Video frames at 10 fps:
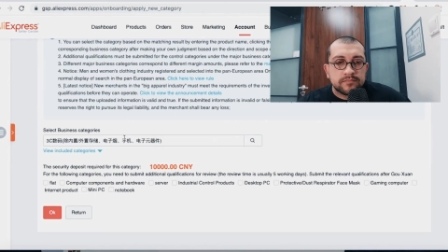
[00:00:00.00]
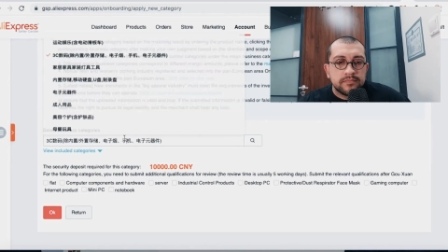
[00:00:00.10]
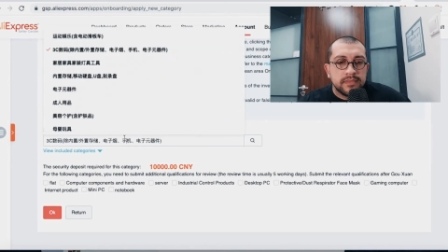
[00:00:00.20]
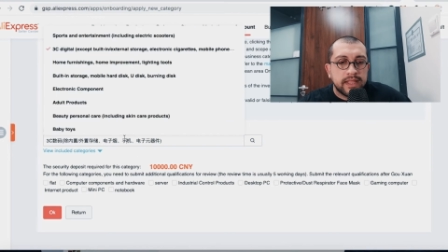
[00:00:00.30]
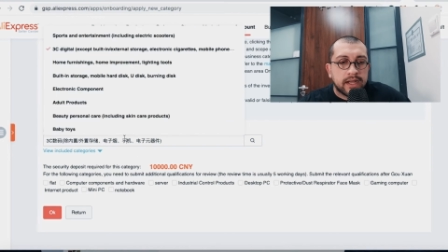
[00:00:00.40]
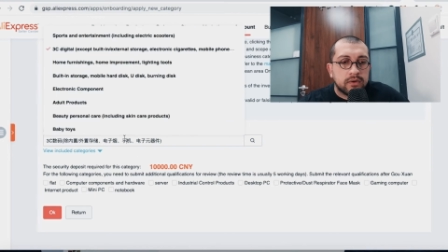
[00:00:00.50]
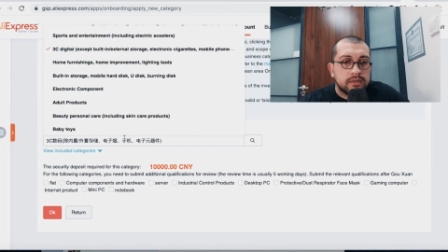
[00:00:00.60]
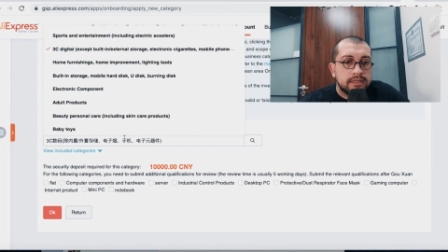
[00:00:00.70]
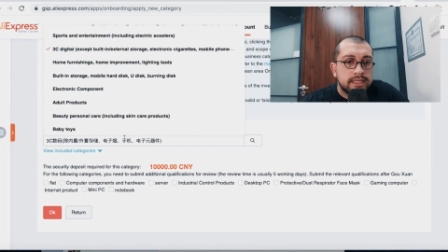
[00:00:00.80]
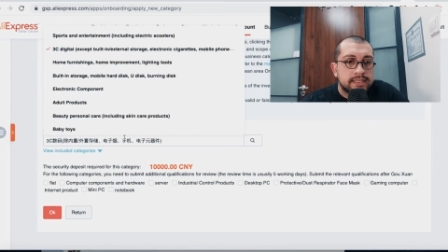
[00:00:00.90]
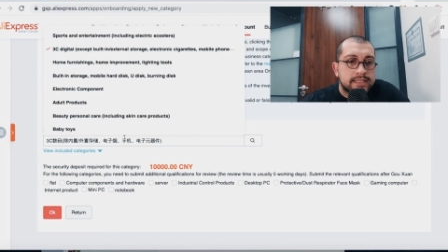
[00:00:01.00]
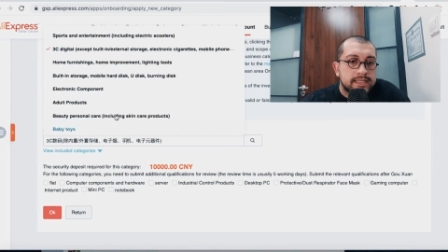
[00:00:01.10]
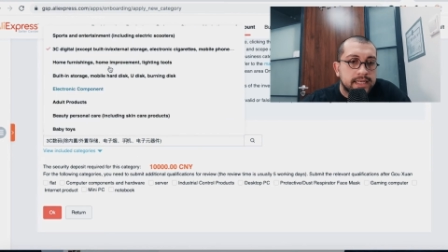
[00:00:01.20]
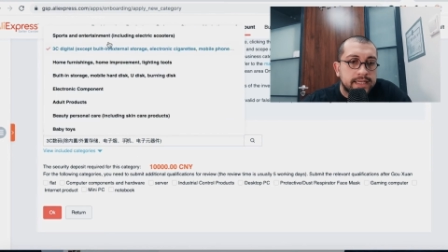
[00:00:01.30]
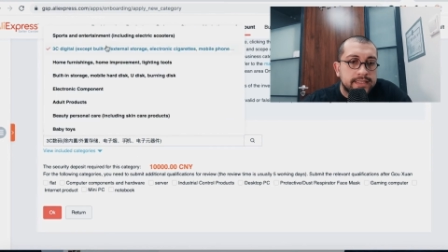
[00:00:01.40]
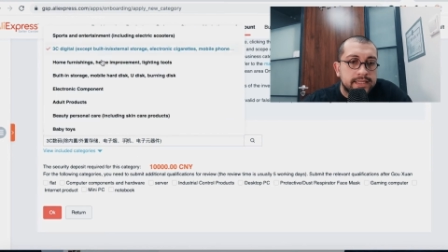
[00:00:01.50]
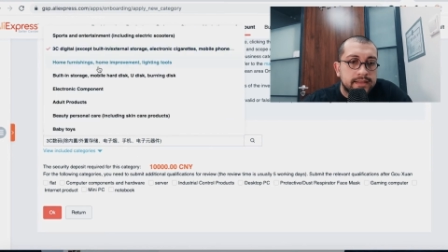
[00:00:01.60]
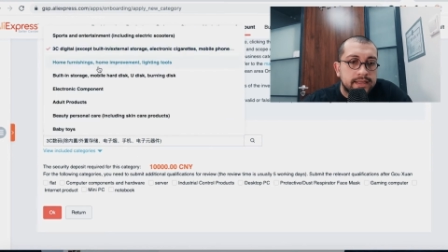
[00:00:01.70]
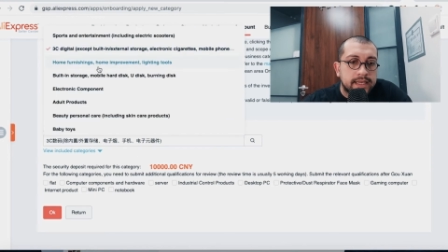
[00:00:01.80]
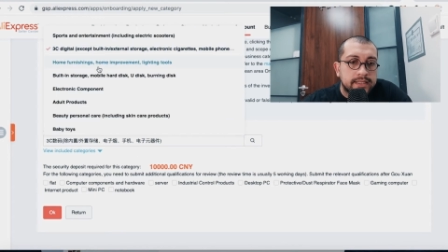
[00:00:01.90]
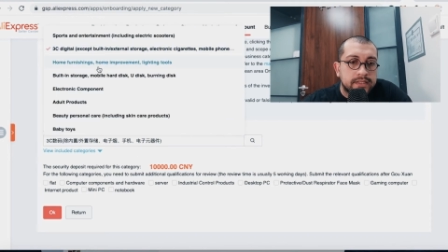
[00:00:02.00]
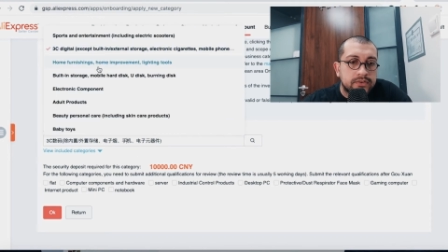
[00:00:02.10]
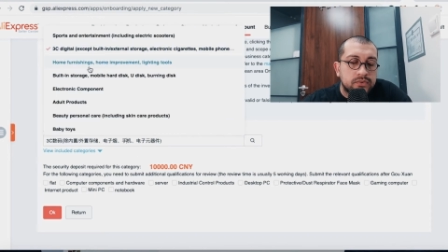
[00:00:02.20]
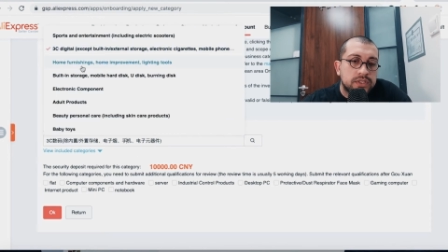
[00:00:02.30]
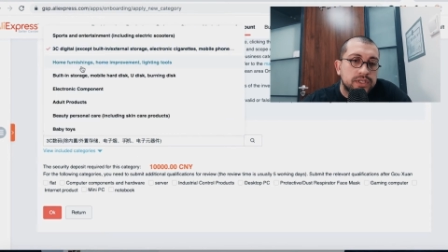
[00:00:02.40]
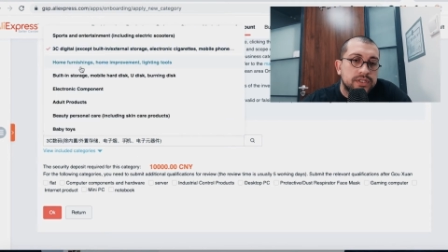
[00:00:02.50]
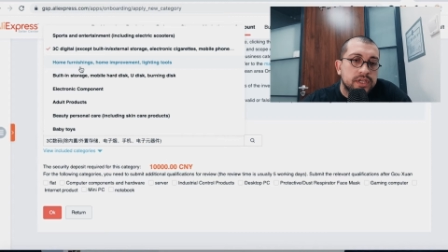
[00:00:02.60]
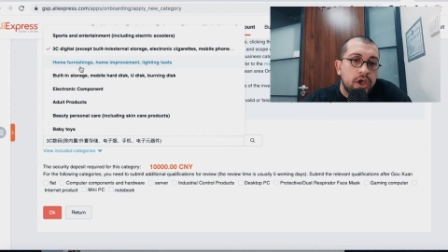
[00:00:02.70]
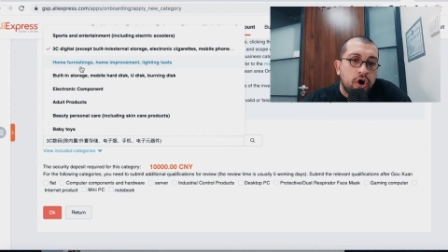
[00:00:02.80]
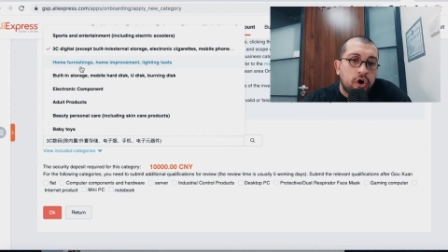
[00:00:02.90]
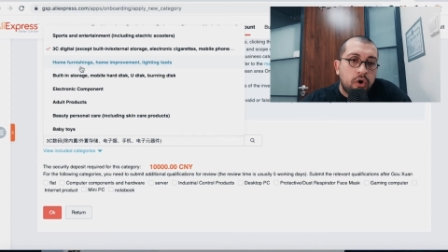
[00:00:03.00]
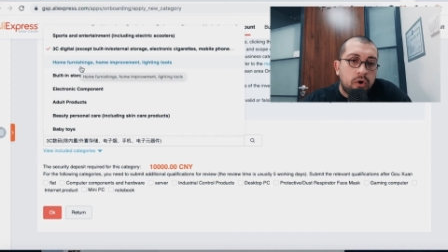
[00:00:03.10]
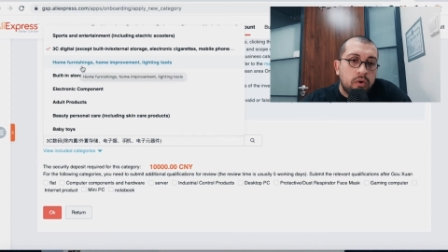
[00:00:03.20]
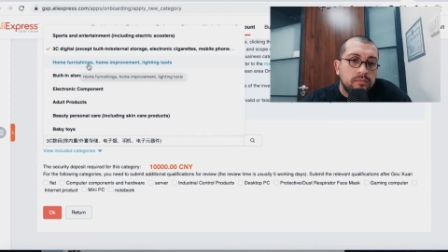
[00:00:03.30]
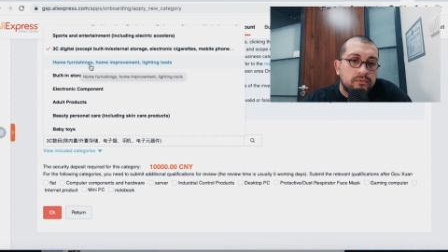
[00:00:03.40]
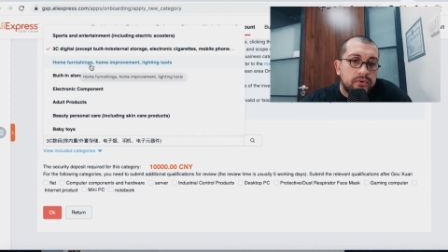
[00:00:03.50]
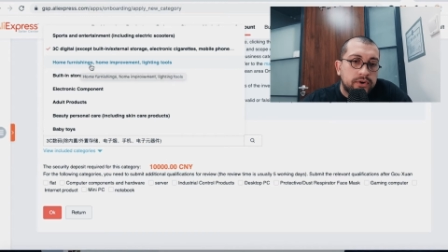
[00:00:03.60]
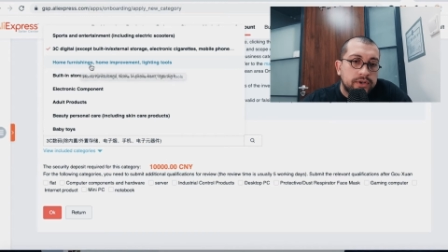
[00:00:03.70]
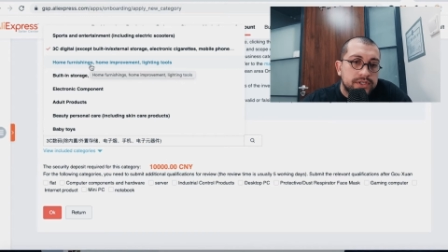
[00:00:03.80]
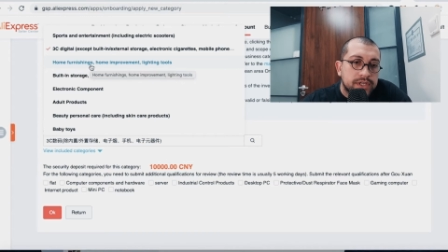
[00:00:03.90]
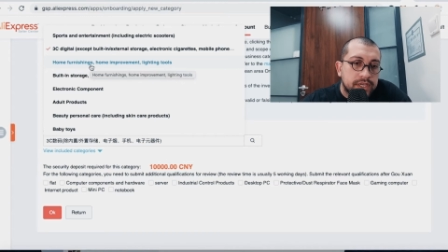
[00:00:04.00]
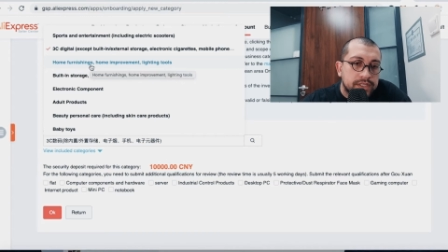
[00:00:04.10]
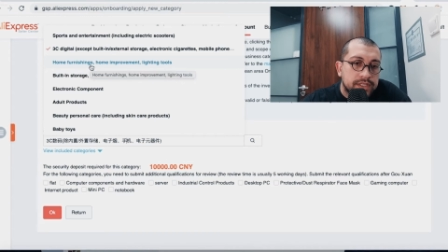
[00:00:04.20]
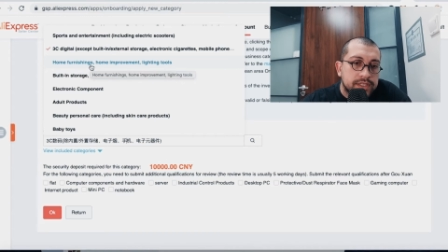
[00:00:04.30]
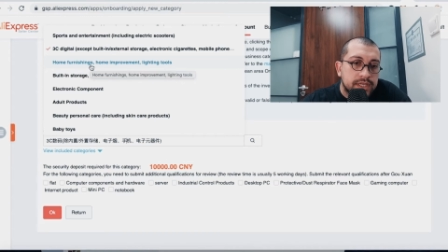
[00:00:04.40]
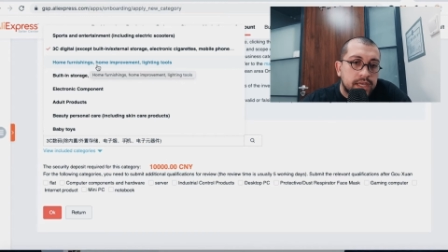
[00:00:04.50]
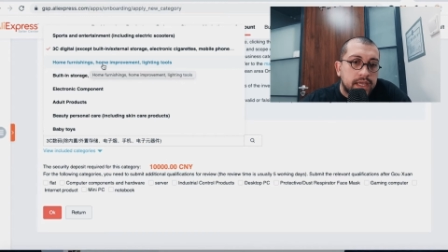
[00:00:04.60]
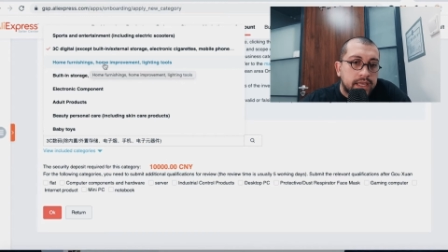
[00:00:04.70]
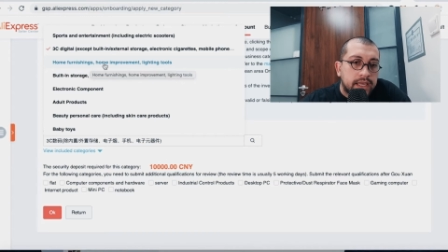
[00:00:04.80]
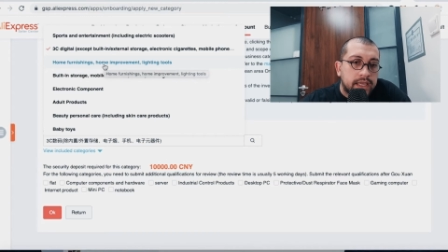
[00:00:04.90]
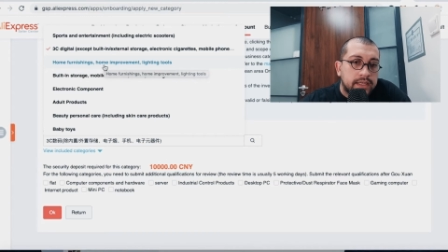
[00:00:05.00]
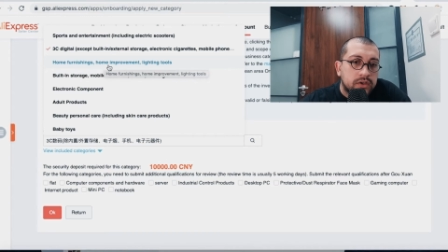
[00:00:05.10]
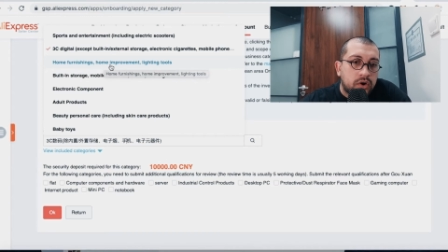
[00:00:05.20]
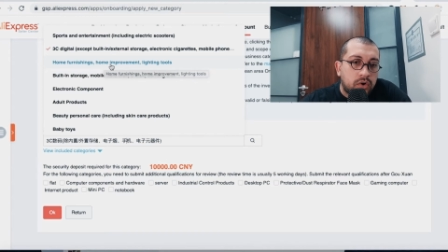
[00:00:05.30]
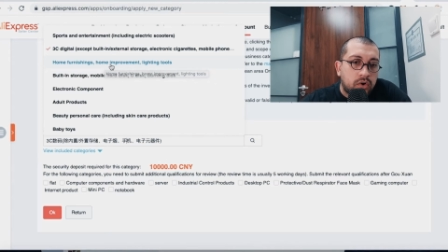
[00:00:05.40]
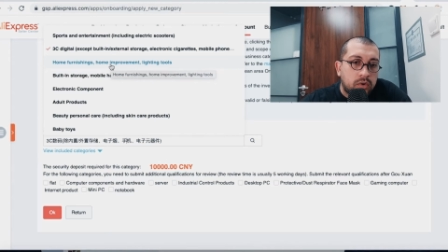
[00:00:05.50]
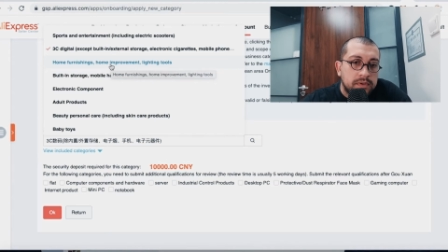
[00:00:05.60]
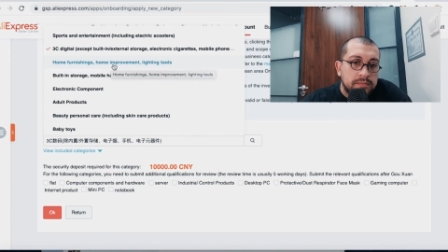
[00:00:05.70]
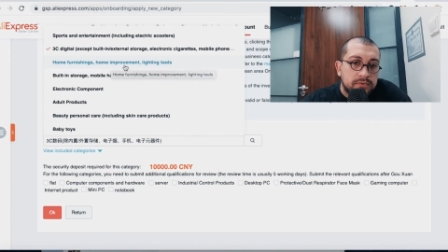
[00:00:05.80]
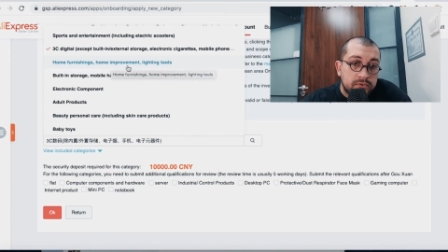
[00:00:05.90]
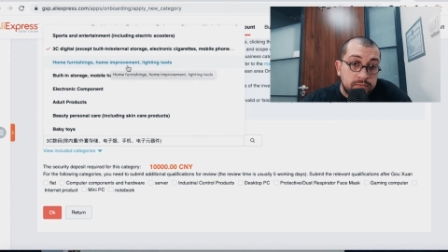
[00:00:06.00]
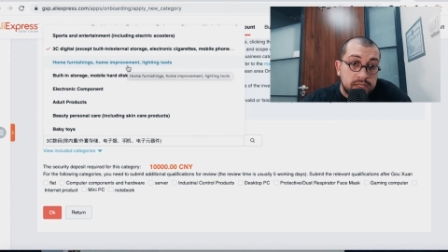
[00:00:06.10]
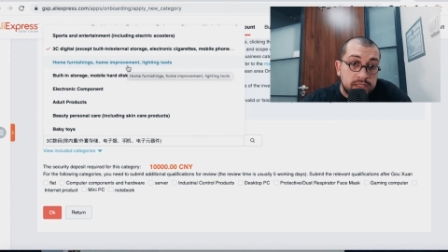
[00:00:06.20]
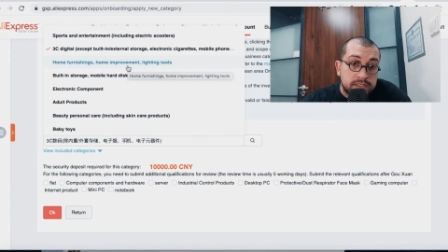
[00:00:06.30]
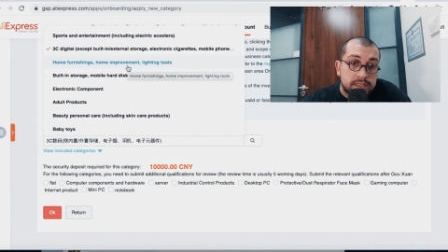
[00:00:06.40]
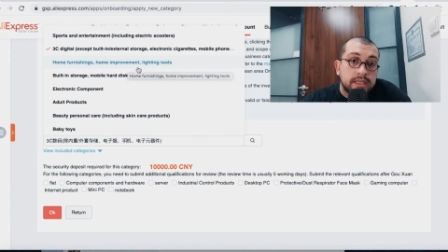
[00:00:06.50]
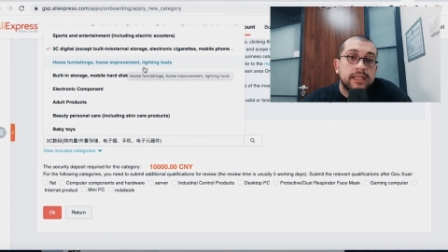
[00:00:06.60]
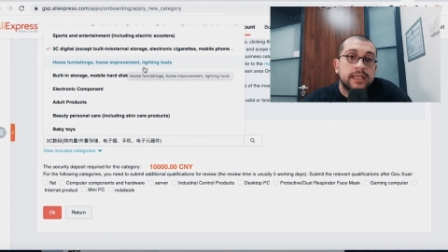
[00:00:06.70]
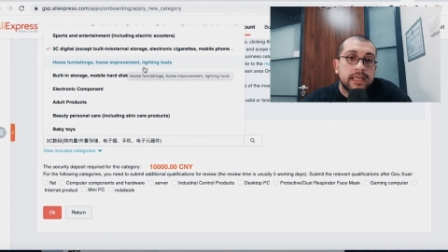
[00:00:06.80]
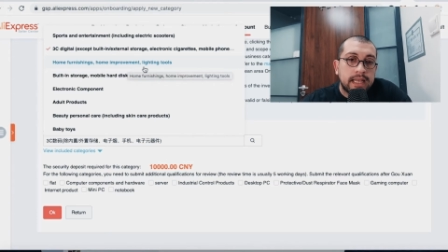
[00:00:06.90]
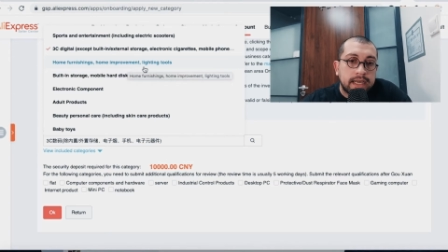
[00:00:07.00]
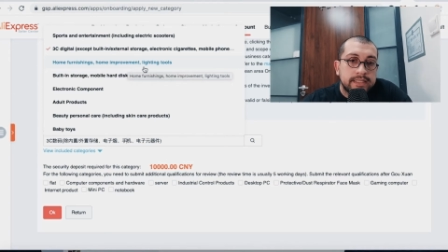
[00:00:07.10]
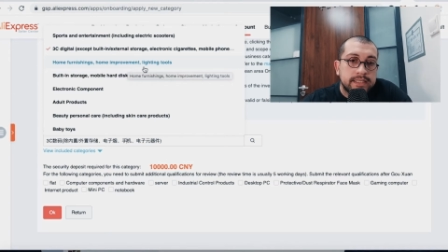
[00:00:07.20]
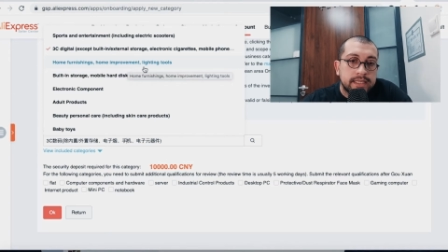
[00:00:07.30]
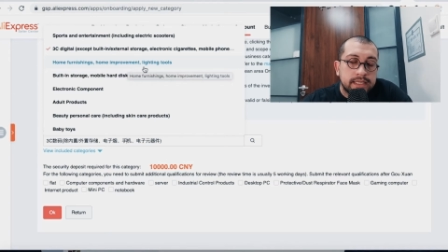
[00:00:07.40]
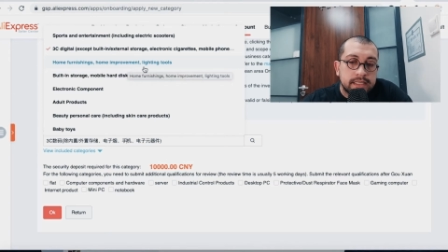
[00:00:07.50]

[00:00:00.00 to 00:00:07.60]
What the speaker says: Now let's select another category, which is home furnishings and home improvement and lighting